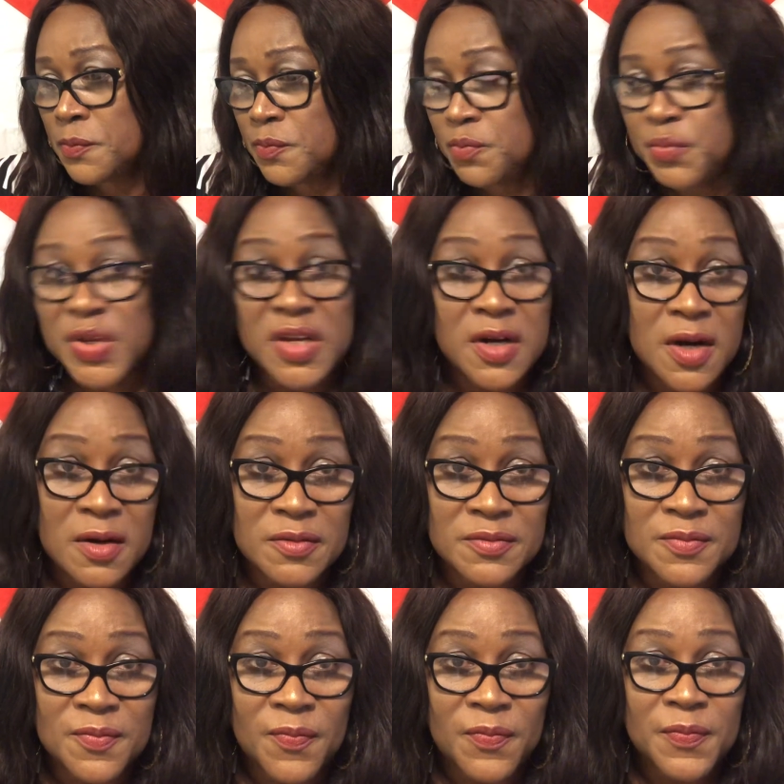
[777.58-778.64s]
Pira.
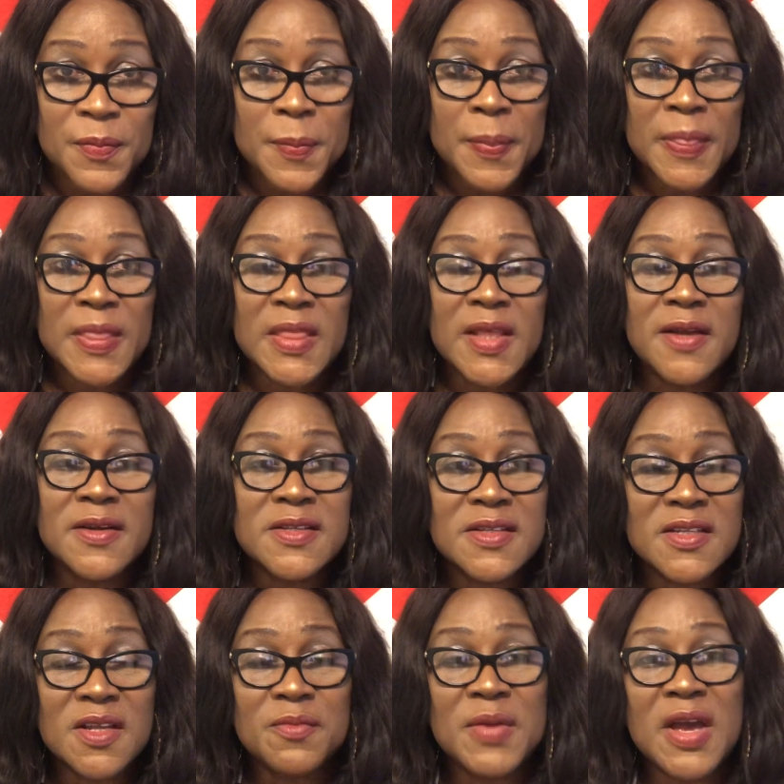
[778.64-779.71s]
The reason
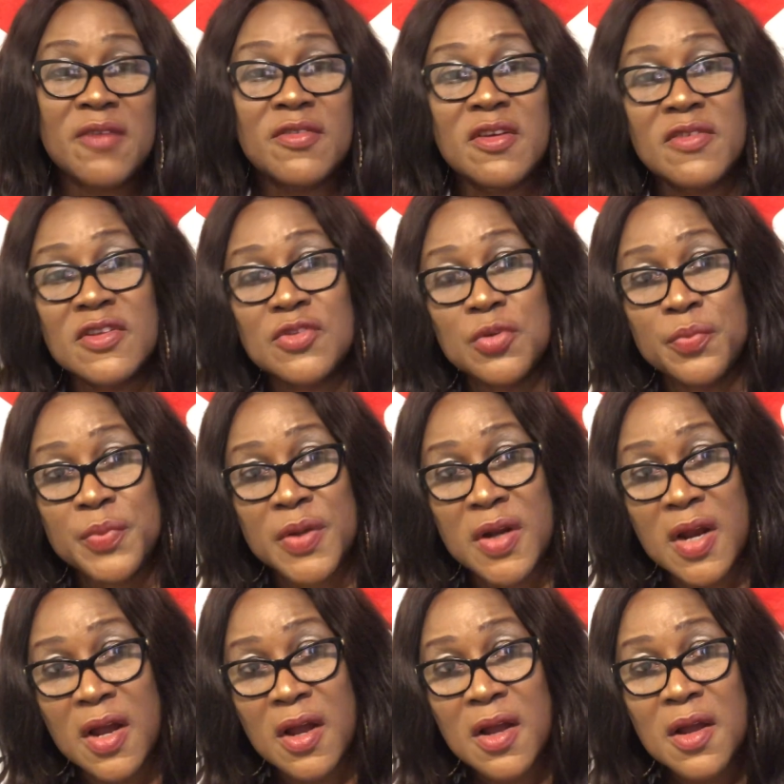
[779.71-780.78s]
they may have given to
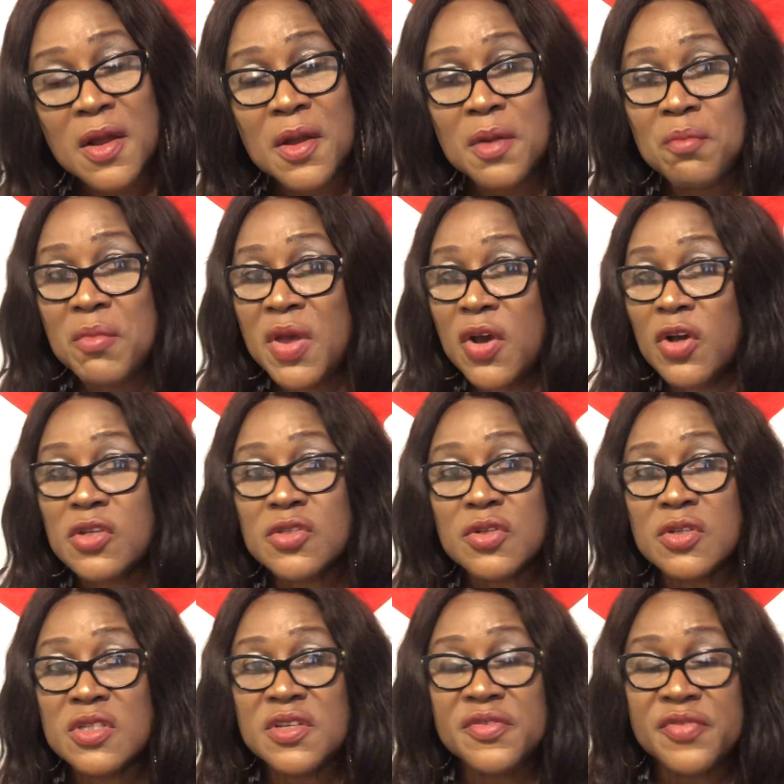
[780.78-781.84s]
Pira may also
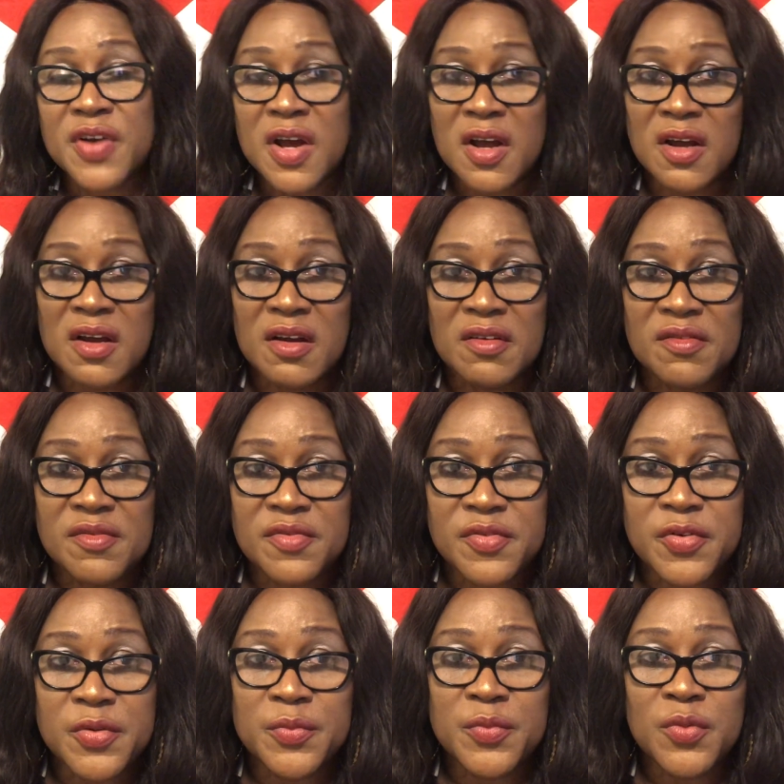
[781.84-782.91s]
differ
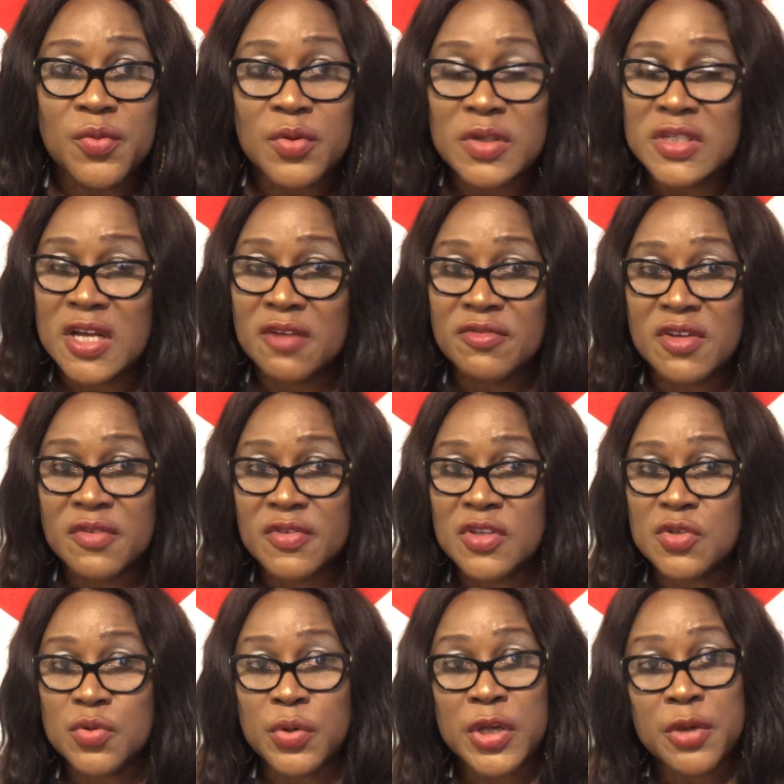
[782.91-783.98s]
from what they have given
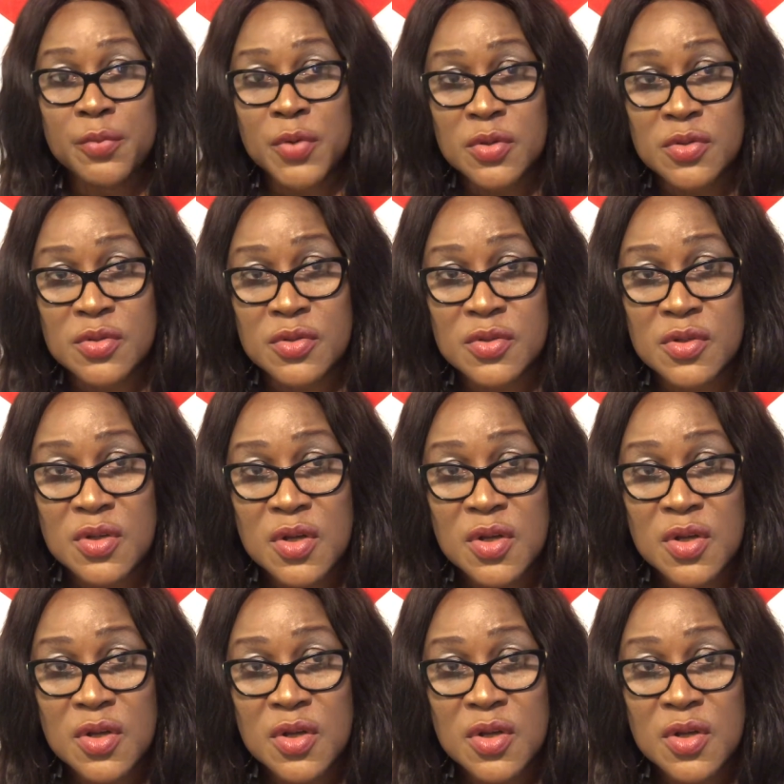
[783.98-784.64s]
to Amos.